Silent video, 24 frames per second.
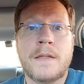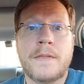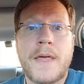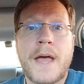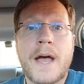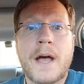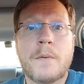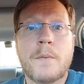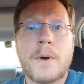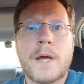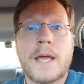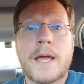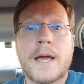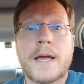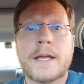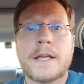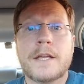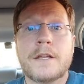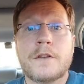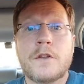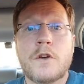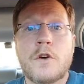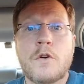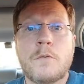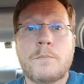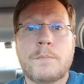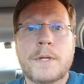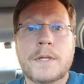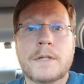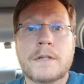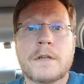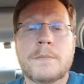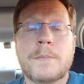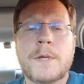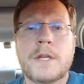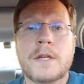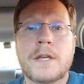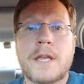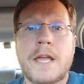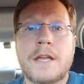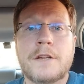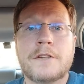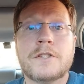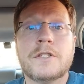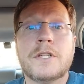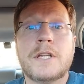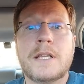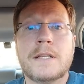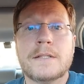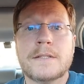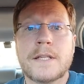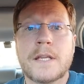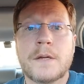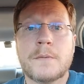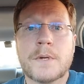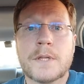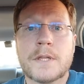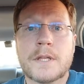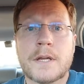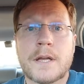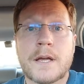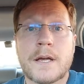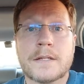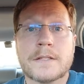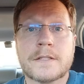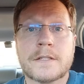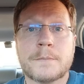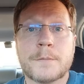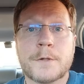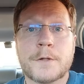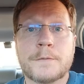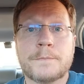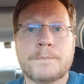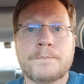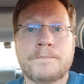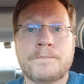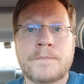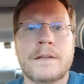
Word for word: That way I can open communication easily with the customer.